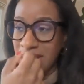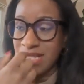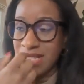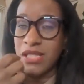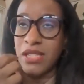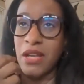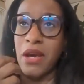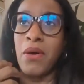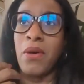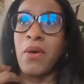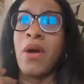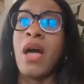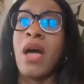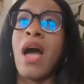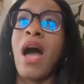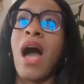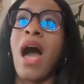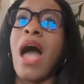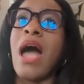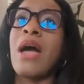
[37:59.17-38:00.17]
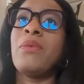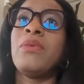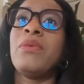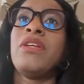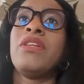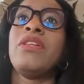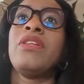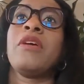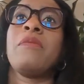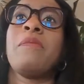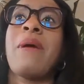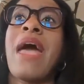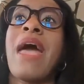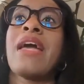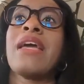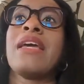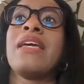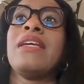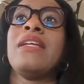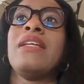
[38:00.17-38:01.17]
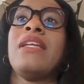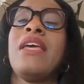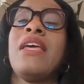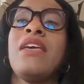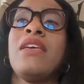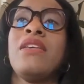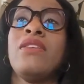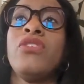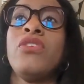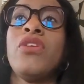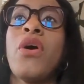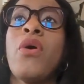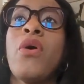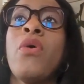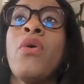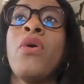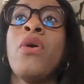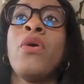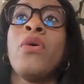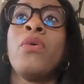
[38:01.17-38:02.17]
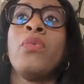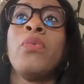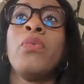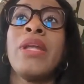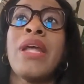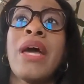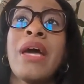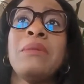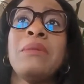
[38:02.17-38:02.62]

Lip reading: And so I want to look back and, when I